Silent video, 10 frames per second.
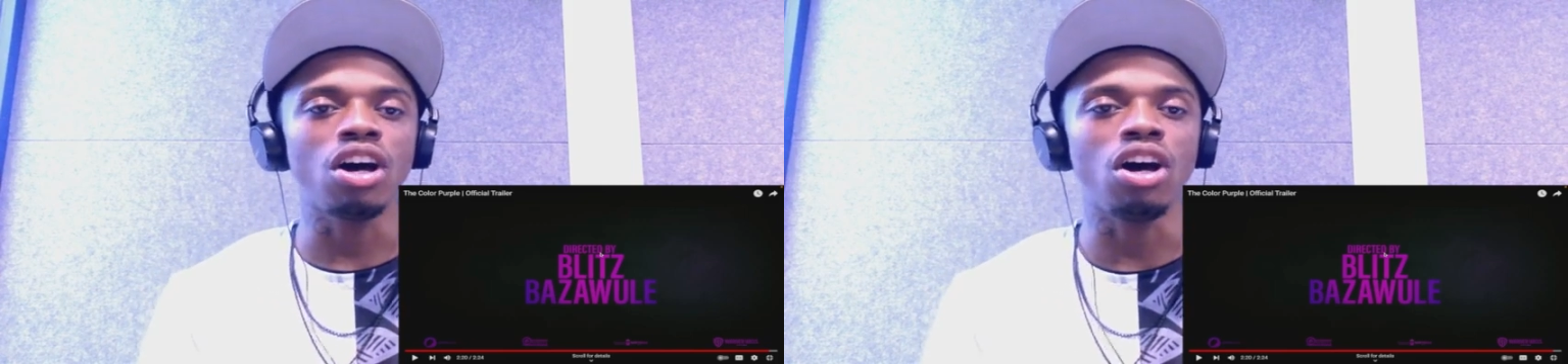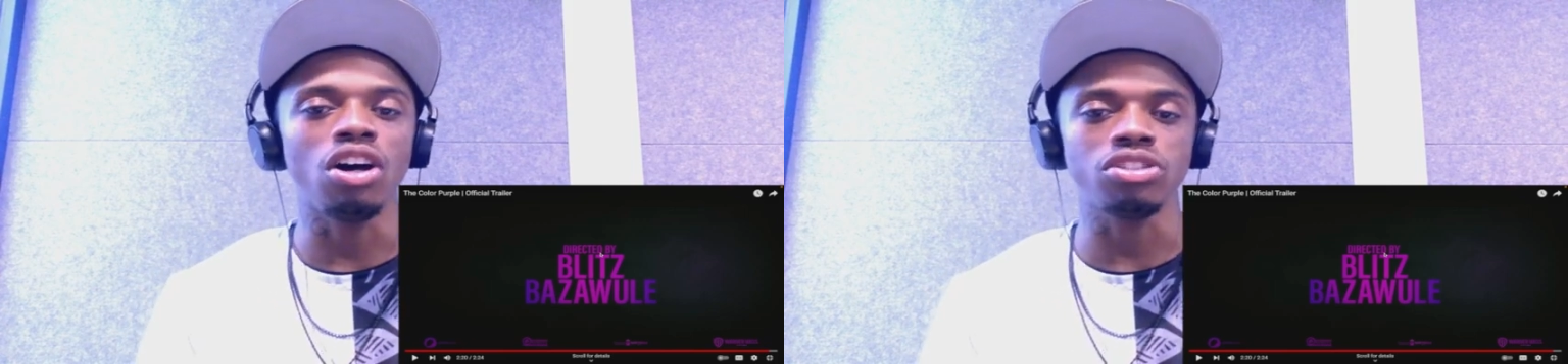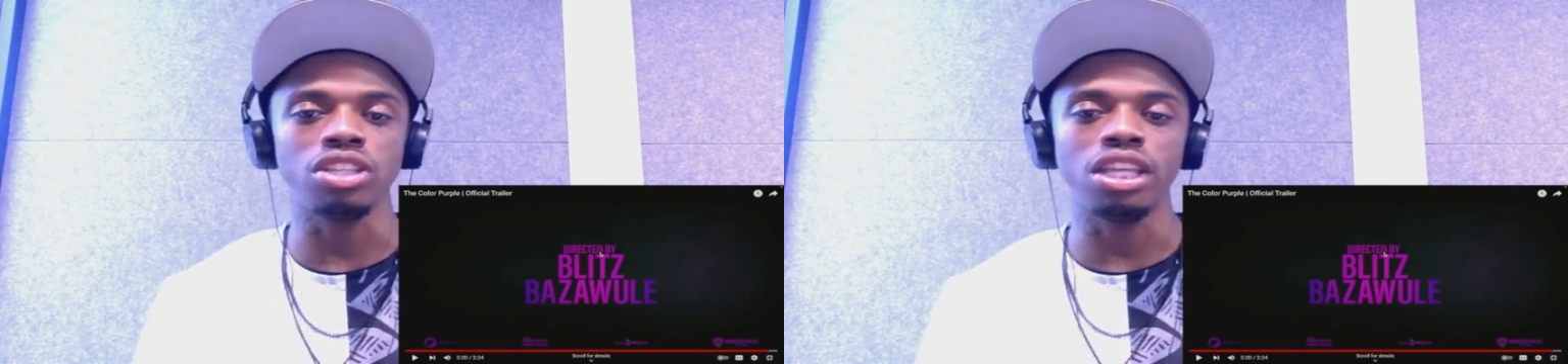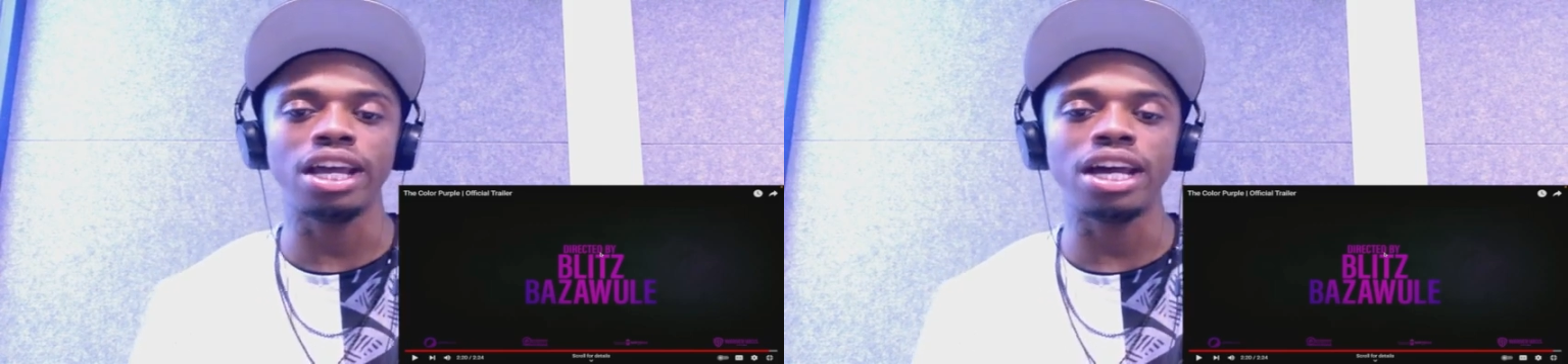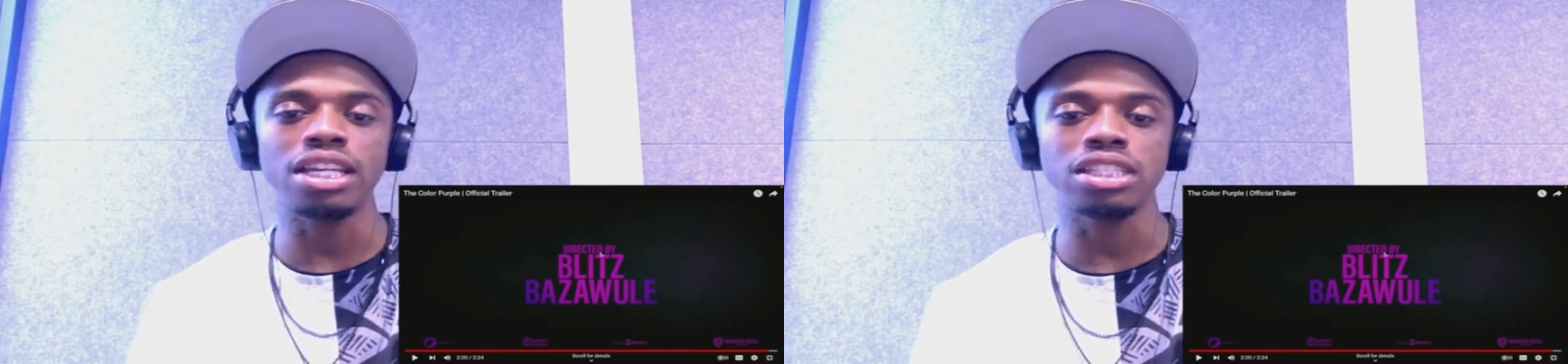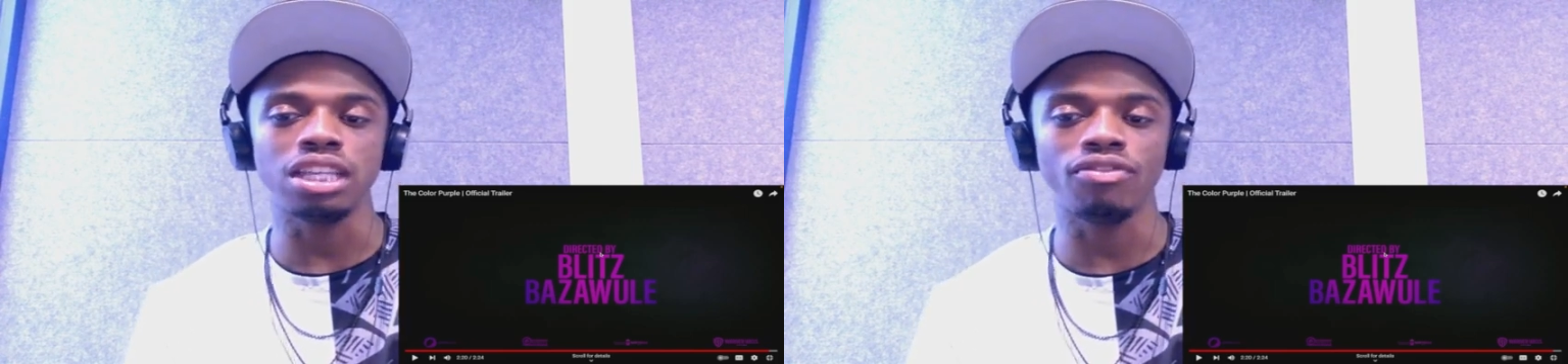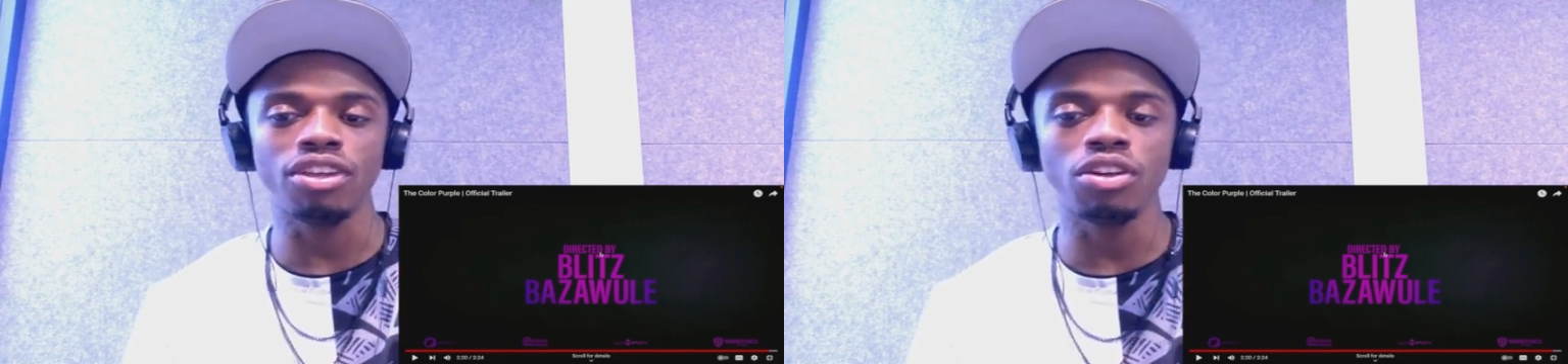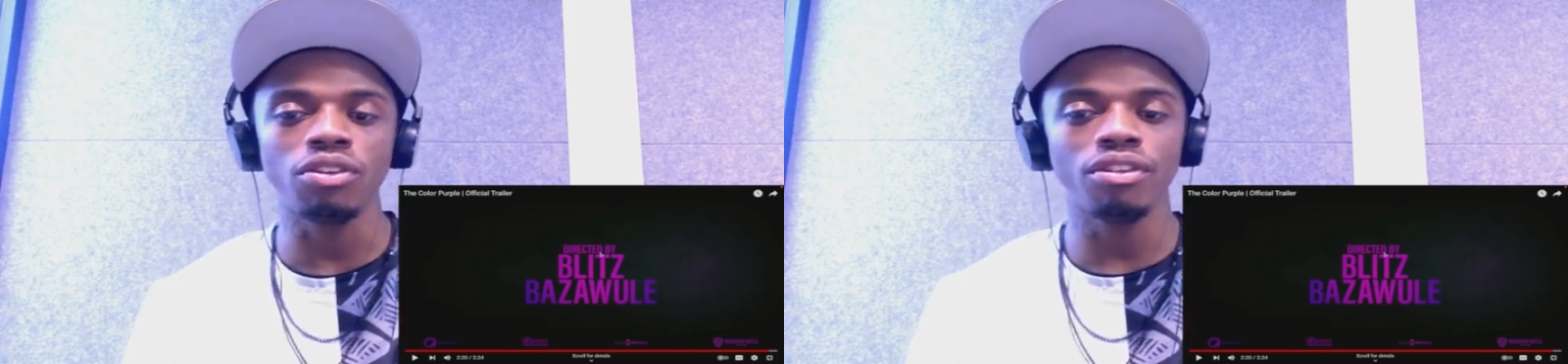I'll see you guys next
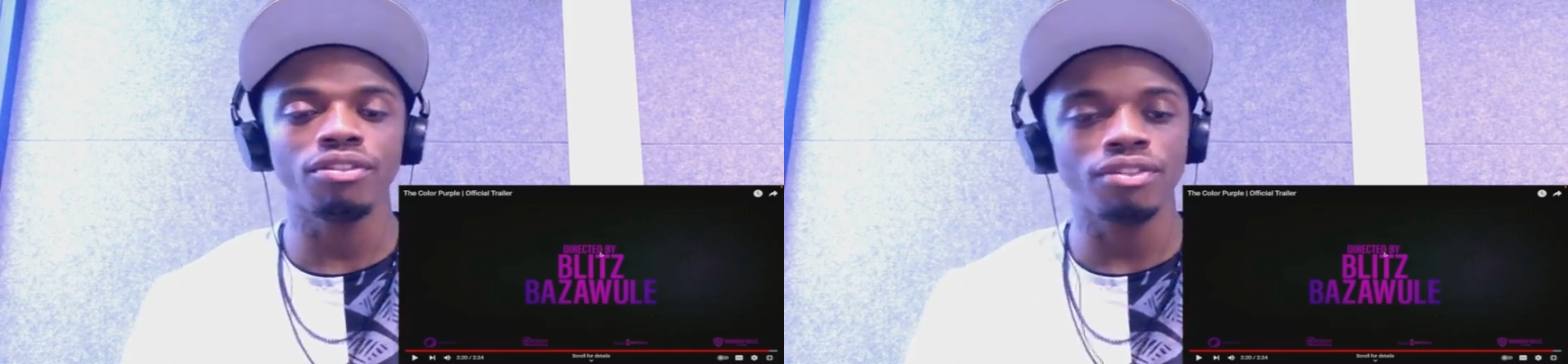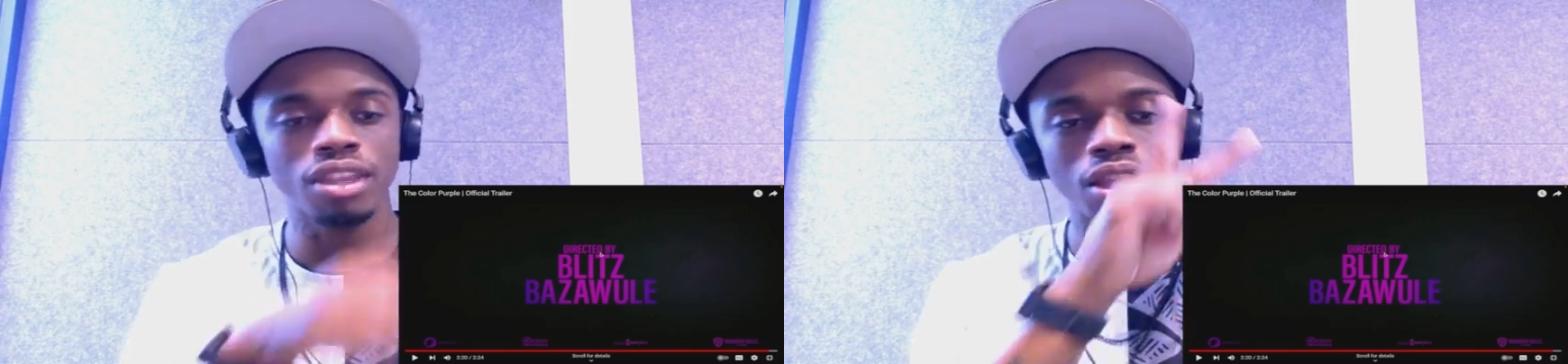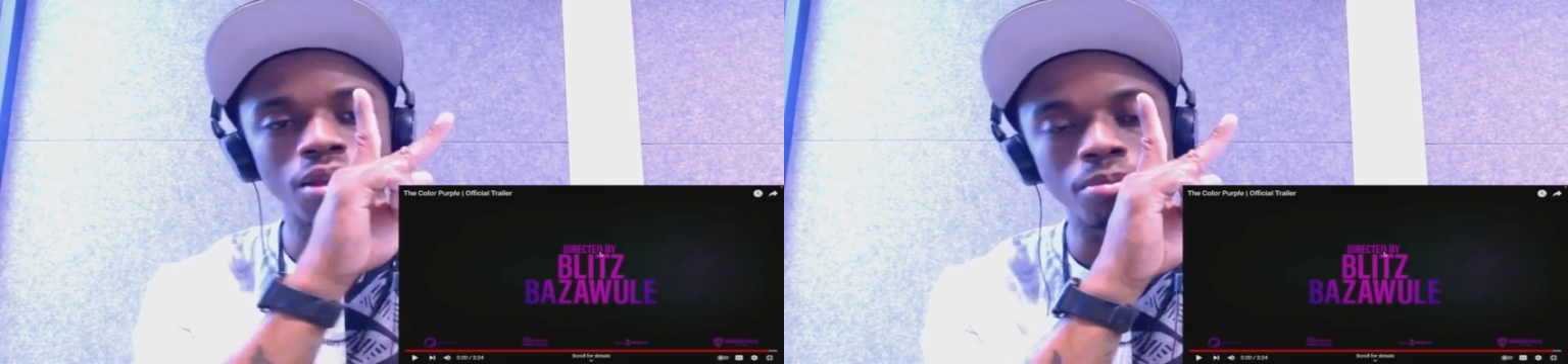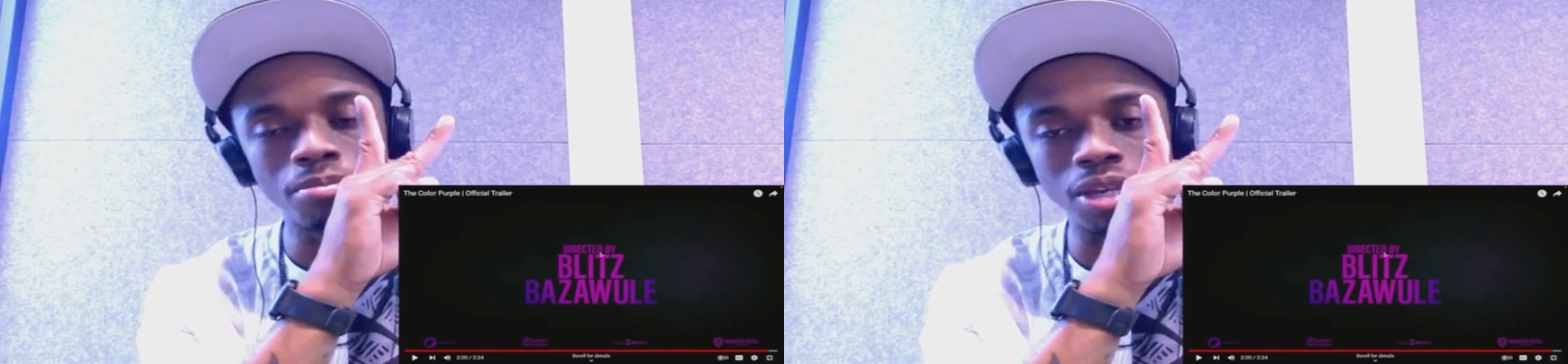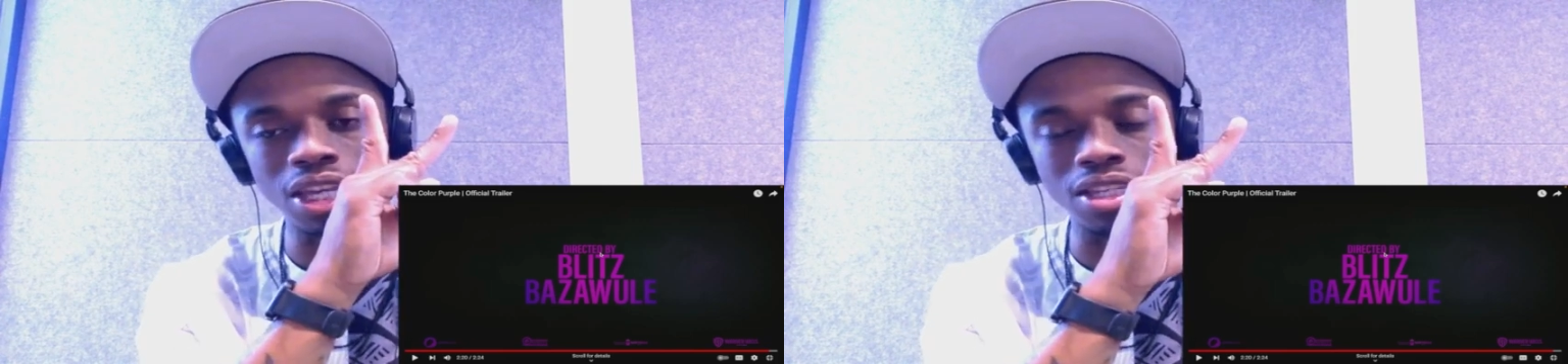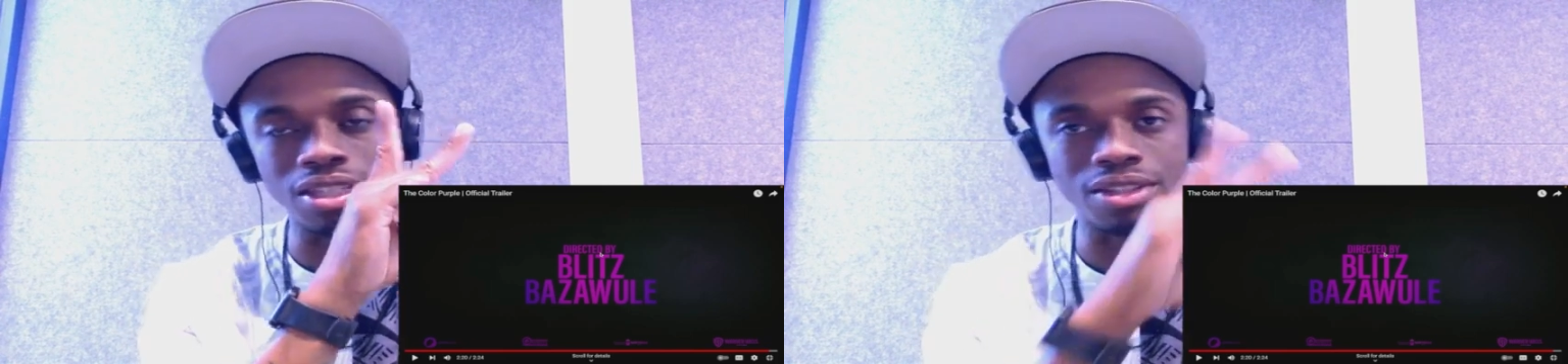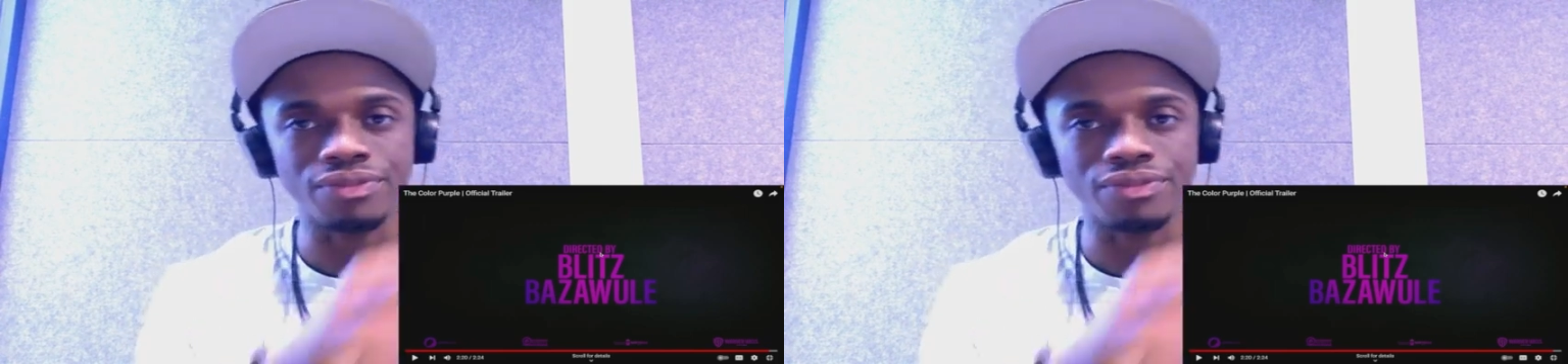video. Peace.